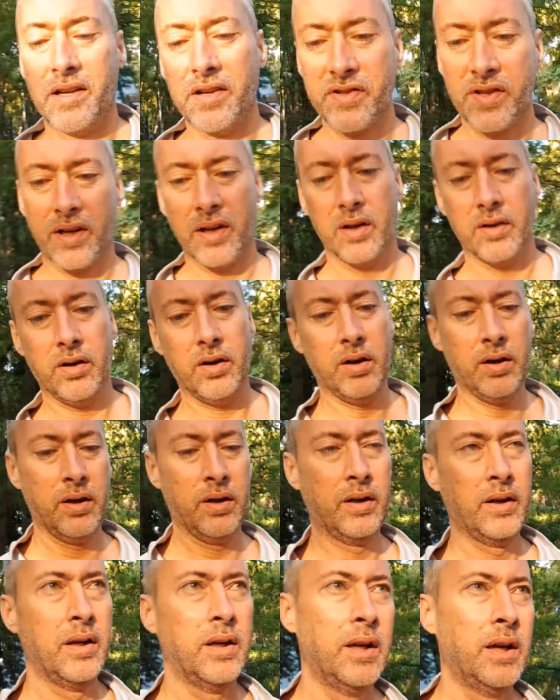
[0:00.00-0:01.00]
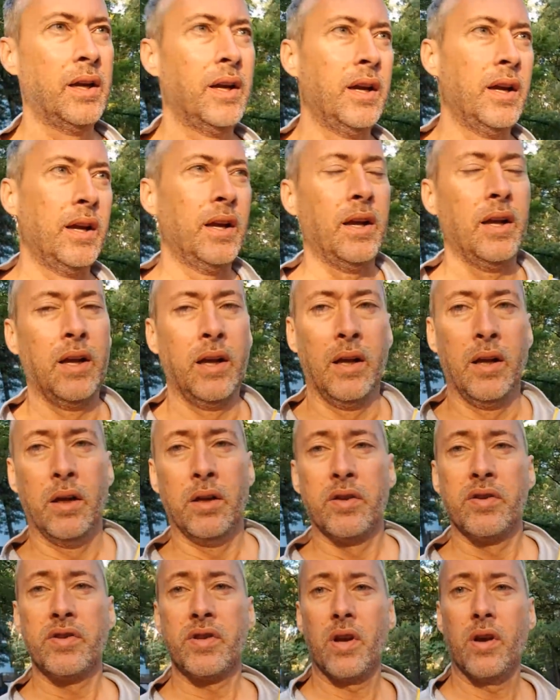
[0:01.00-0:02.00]
years ago,
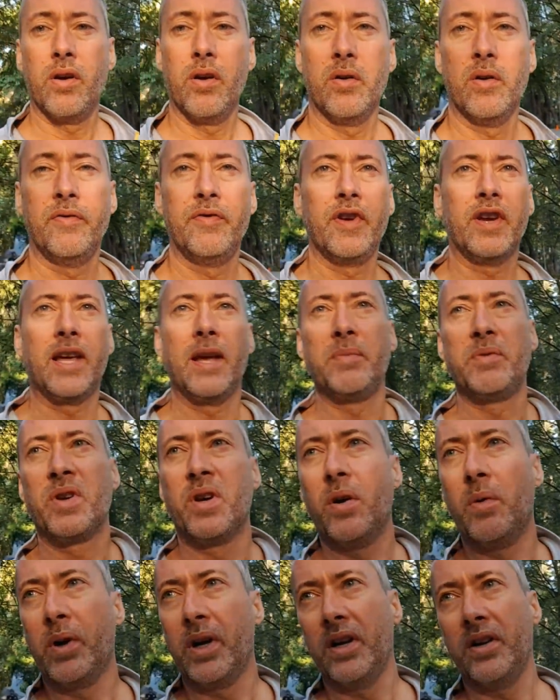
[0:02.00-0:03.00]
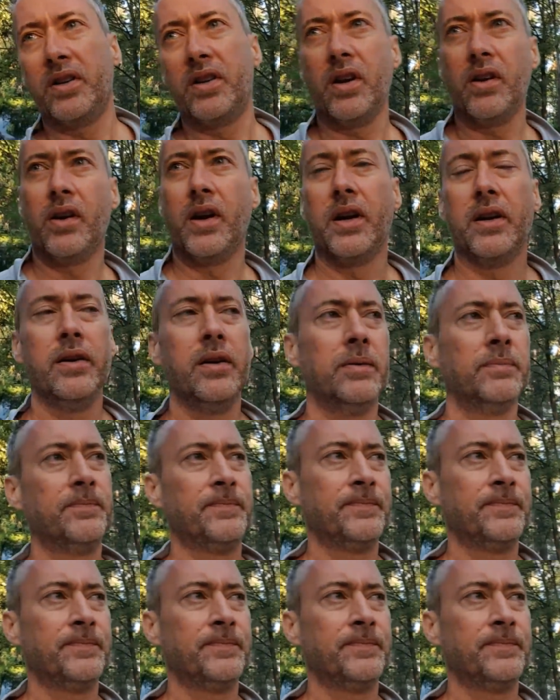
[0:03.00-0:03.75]
so if you keep doing what you're doing,